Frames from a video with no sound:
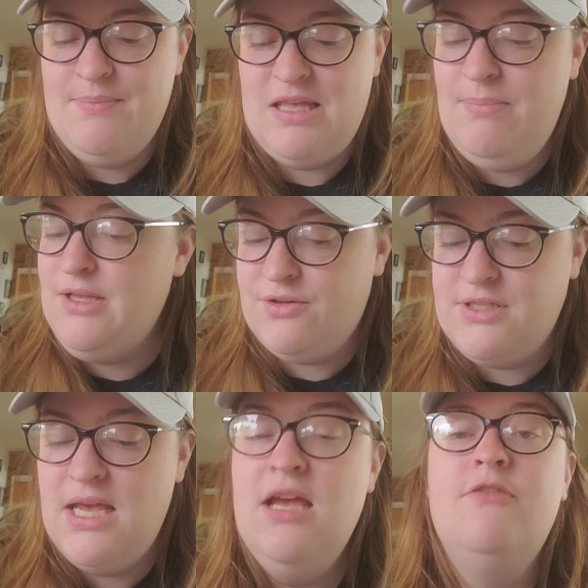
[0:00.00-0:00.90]

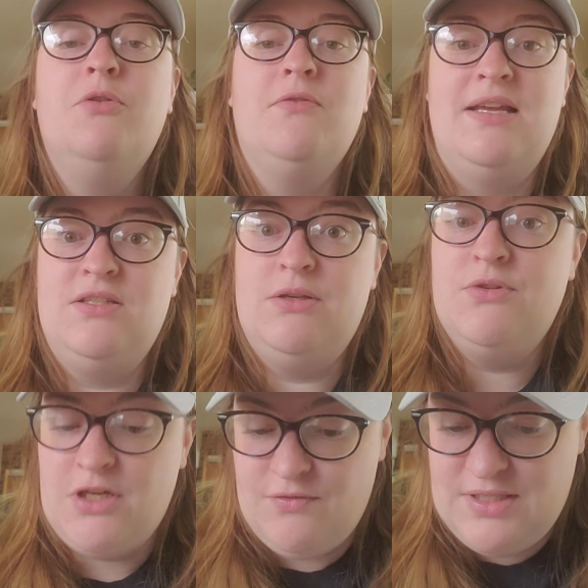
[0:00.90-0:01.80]
billed for rescue
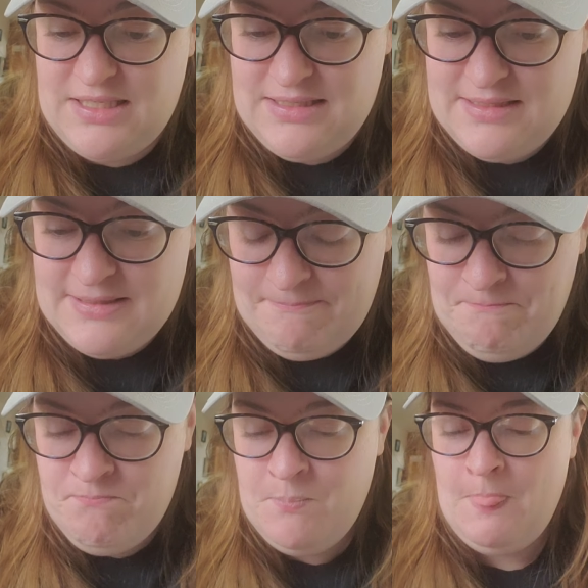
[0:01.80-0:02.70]
services.
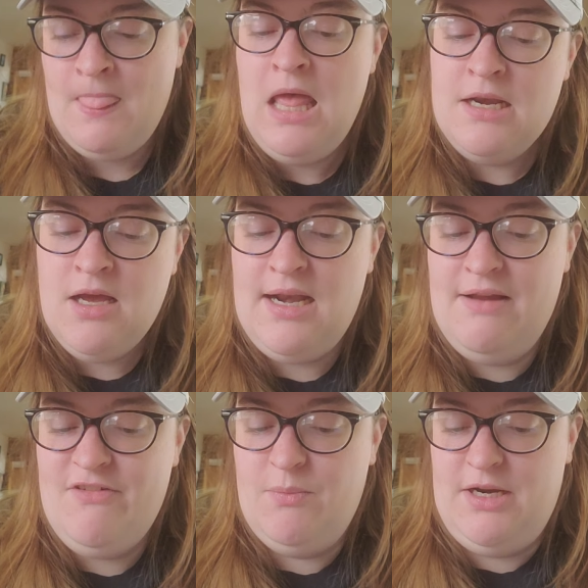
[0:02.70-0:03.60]
Not
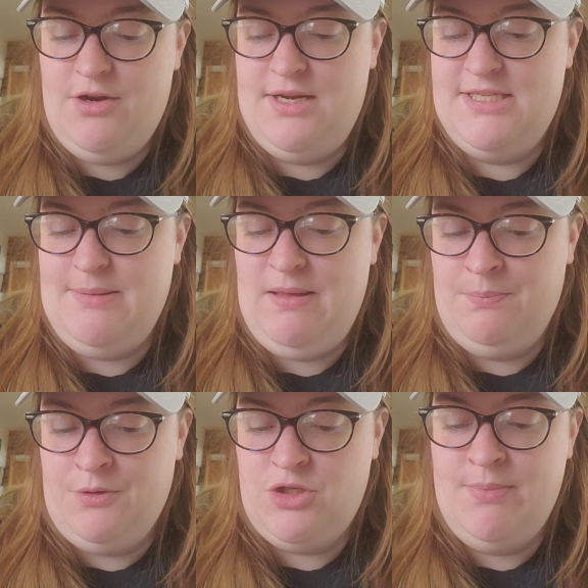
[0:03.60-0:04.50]
everyone agrees that
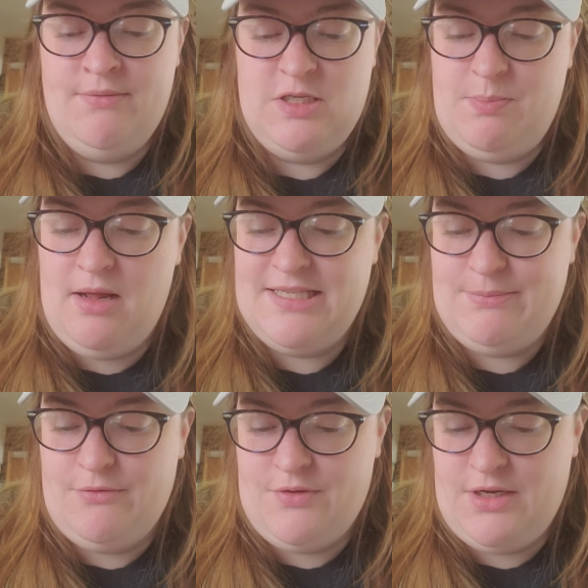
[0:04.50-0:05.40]
people should be
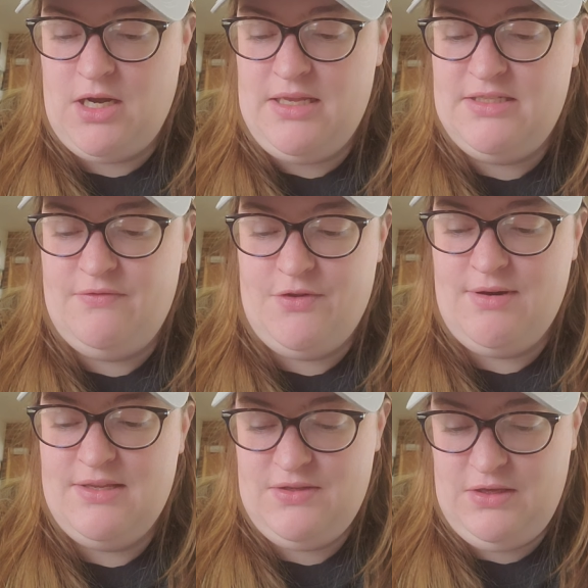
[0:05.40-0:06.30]
responsible for the cost of their
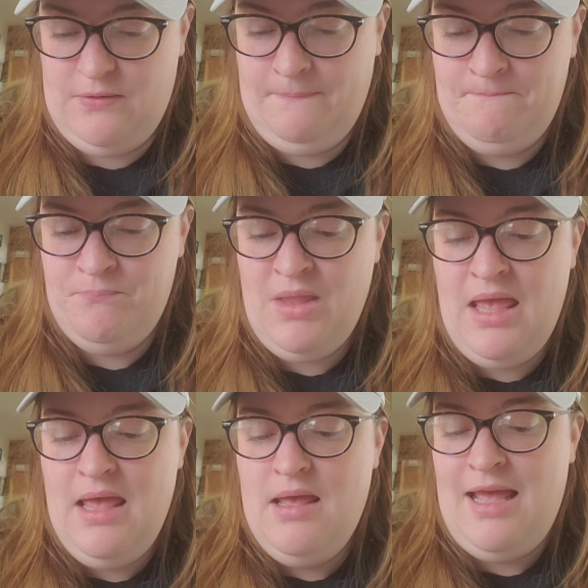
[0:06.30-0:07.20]
rescue.
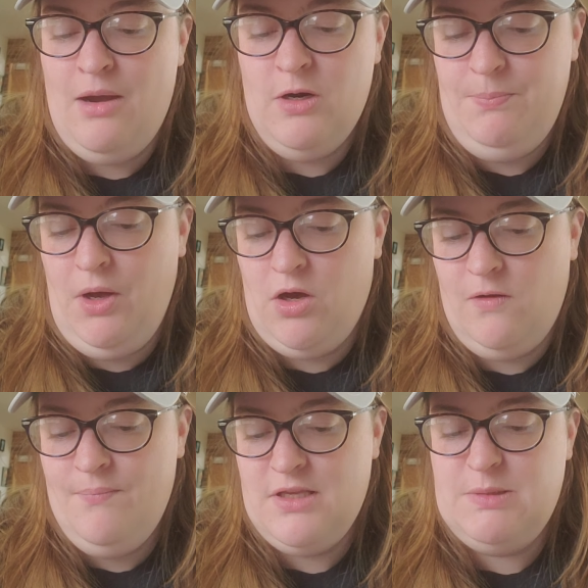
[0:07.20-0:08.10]
Howard
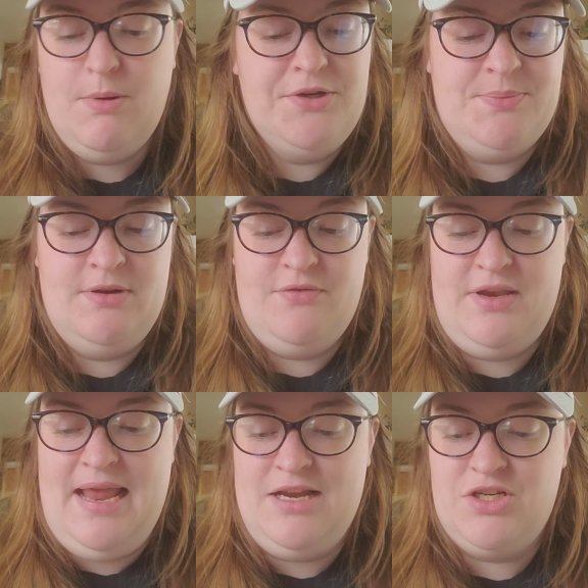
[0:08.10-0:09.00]
Paul, a spokesman for
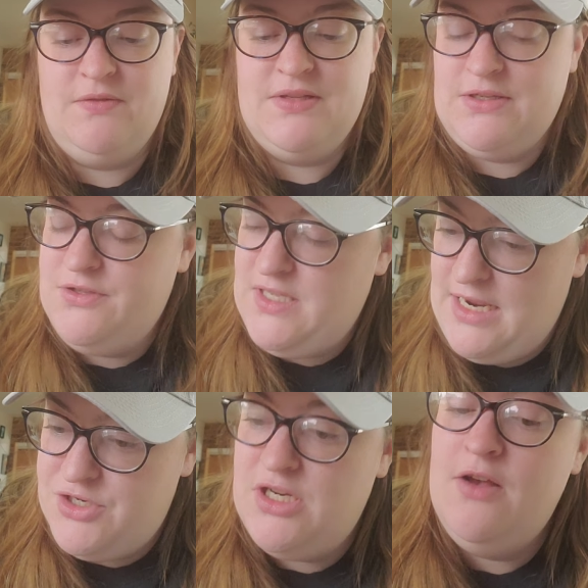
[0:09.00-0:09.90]
the National
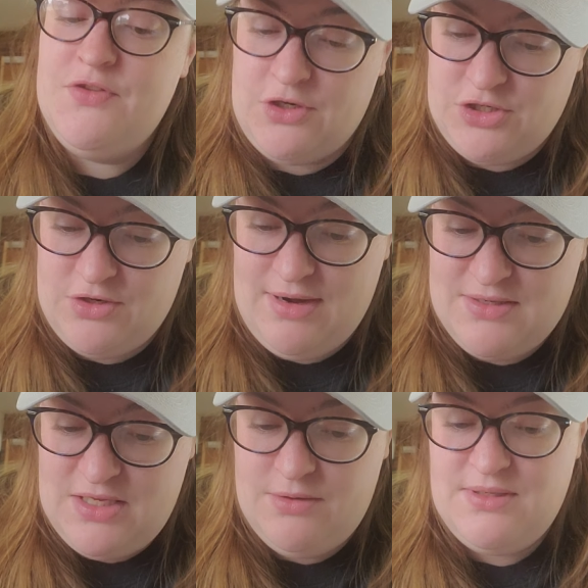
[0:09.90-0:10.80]
Association of Search and
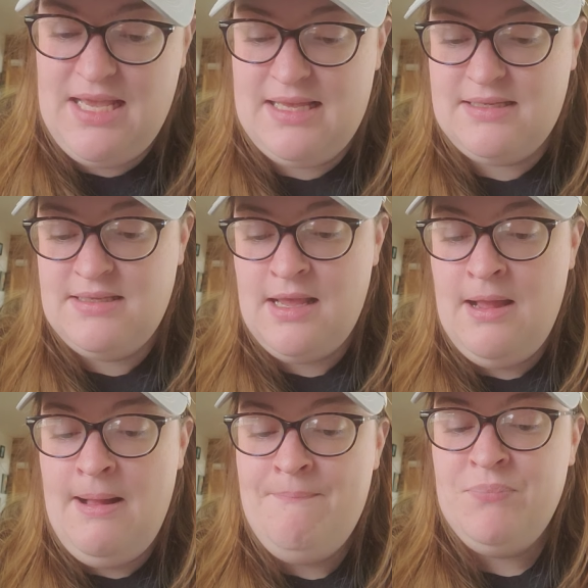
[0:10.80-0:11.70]
Rescue, says,
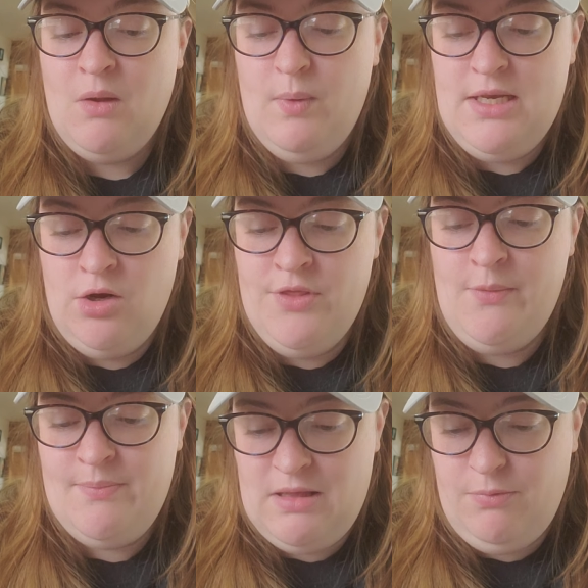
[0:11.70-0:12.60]
"We know that
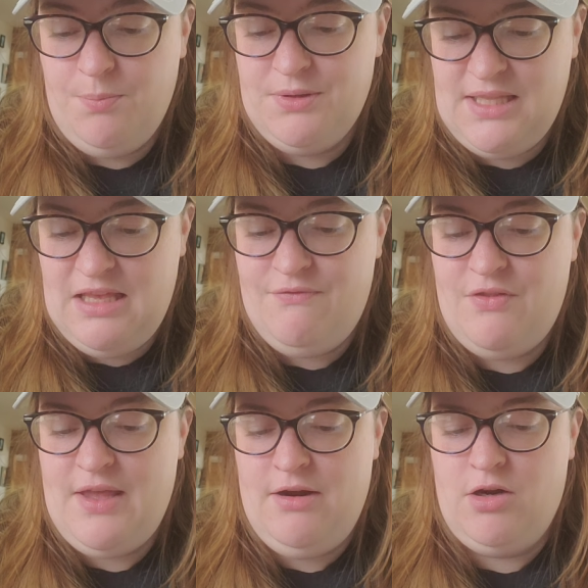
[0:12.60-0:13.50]
when people believe
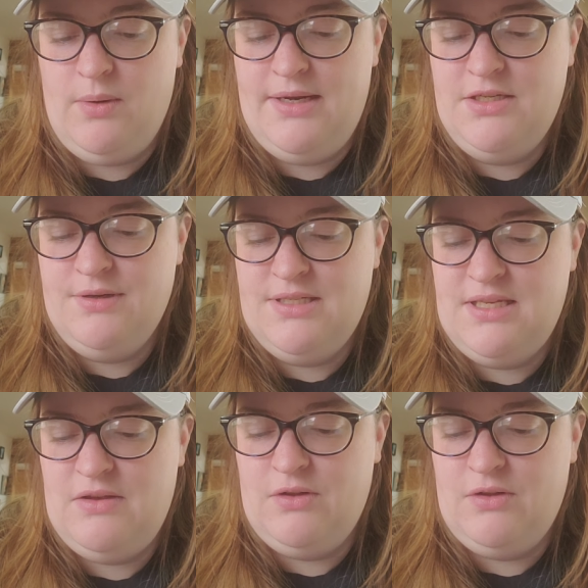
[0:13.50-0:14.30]
that they are going to receive a